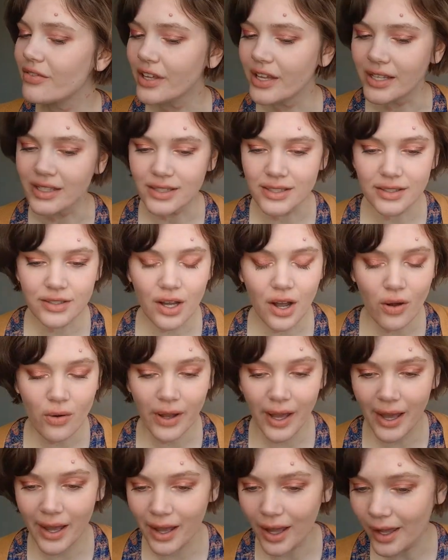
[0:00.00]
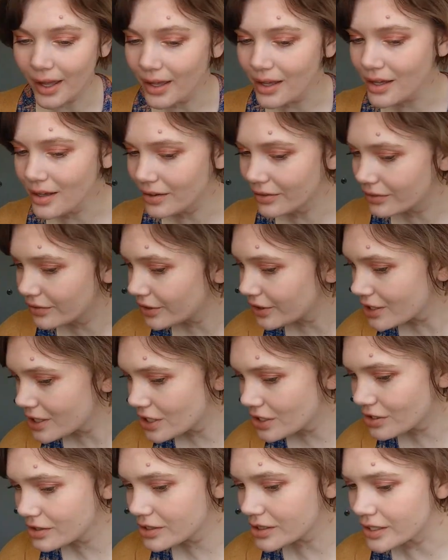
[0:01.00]
love it. Okay,
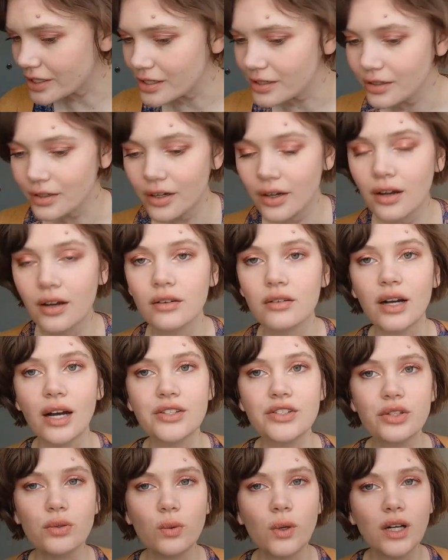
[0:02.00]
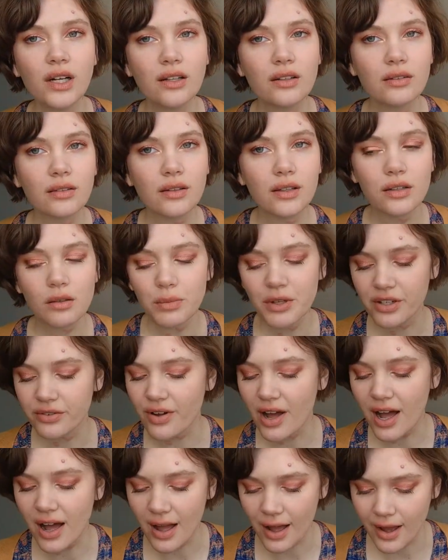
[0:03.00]
very good. I do want a little bit
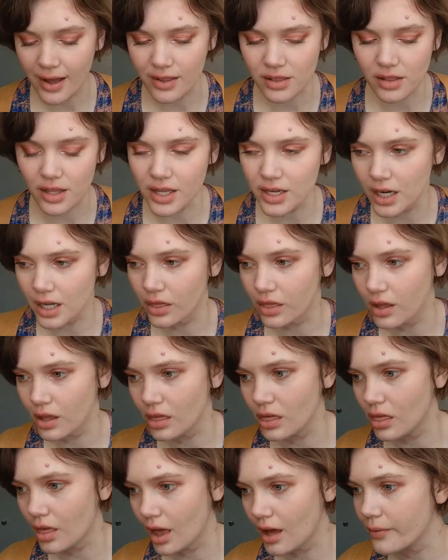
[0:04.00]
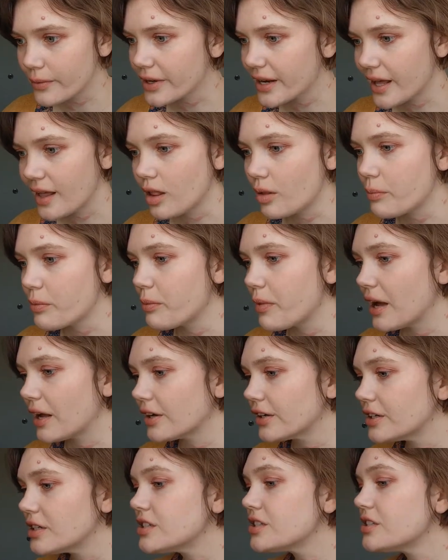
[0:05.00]
of highlight. I think that would help
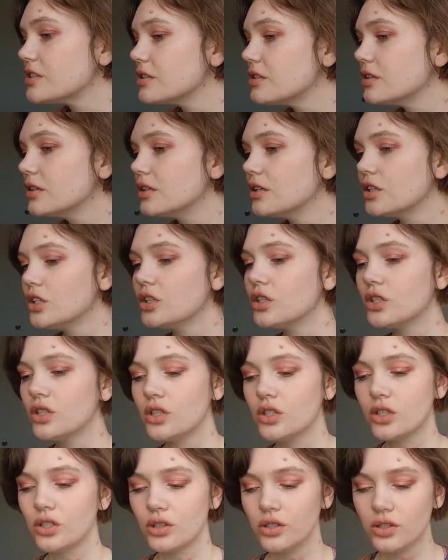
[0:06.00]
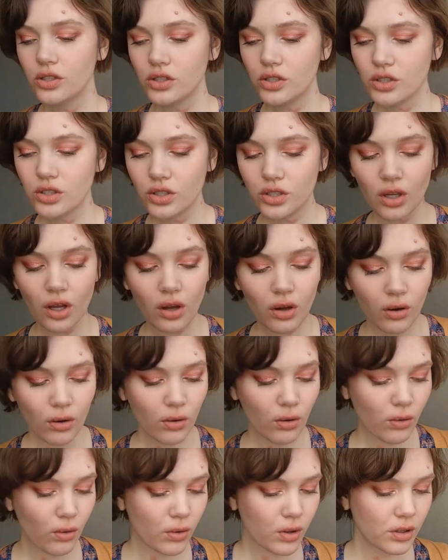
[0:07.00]
matters.
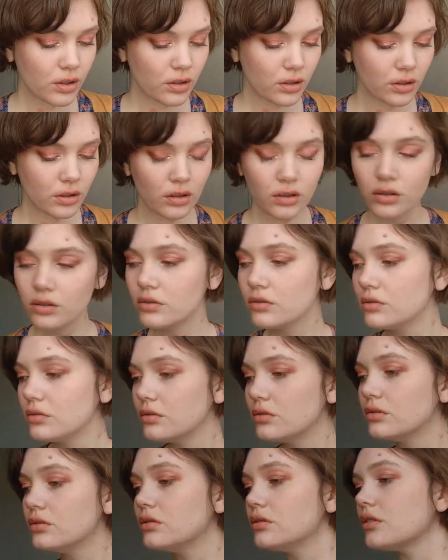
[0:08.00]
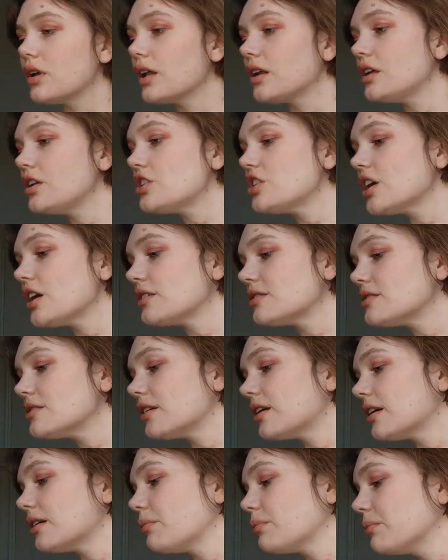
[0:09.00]
So, any chance that